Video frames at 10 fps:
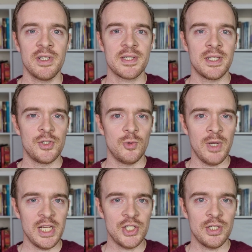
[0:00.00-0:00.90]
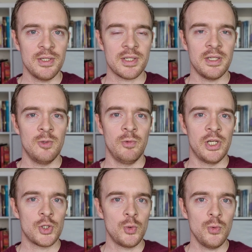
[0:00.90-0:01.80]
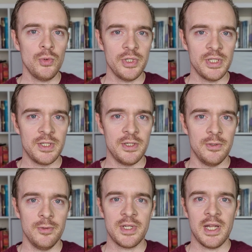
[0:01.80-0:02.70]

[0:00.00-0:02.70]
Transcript: situations in which cool is used